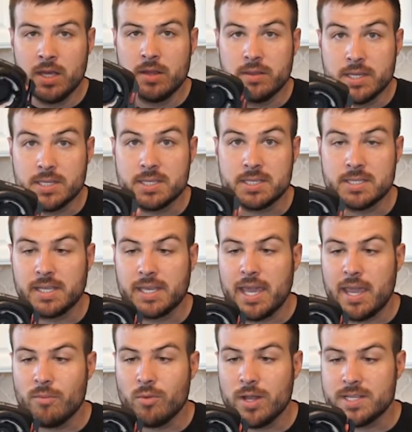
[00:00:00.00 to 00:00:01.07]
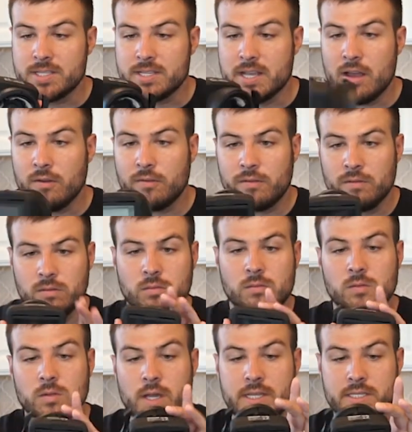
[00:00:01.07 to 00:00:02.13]
This is the camera itself,
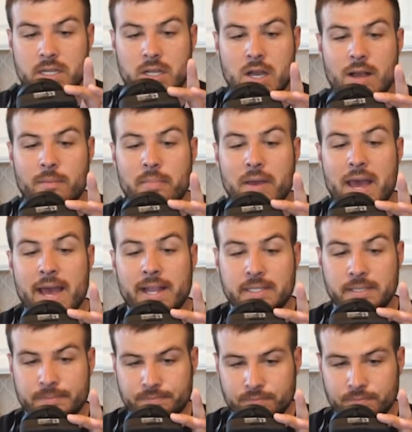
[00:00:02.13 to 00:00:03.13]
nice and compact,